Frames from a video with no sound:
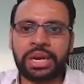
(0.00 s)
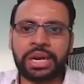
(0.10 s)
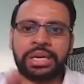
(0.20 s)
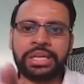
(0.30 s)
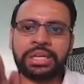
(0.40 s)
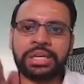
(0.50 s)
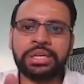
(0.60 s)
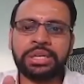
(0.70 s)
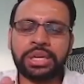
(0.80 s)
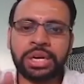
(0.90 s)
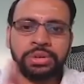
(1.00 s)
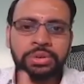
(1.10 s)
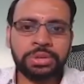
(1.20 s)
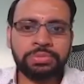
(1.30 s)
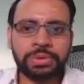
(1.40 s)
And then
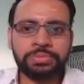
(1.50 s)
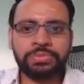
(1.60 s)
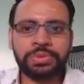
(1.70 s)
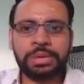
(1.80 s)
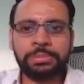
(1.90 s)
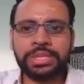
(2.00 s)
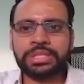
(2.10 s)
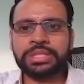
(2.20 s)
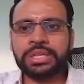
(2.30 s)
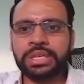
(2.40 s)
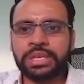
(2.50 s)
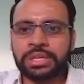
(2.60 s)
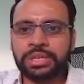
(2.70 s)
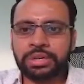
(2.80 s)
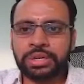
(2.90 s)
non-uniform field means
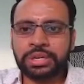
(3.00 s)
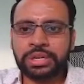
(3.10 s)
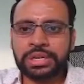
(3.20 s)
your,